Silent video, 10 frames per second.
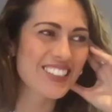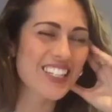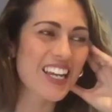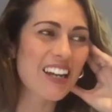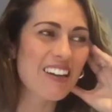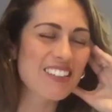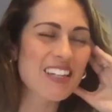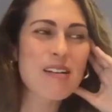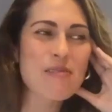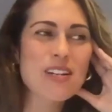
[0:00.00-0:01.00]
hang out and
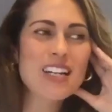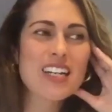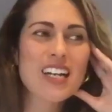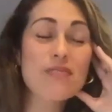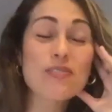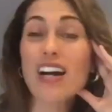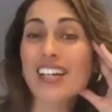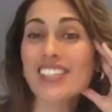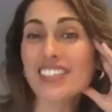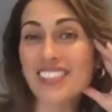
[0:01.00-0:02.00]
have
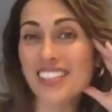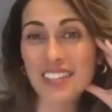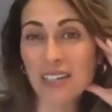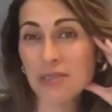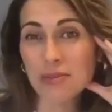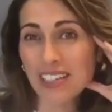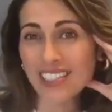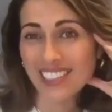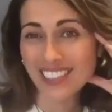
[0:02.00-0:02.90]
cocktails at the Cosmopolitan.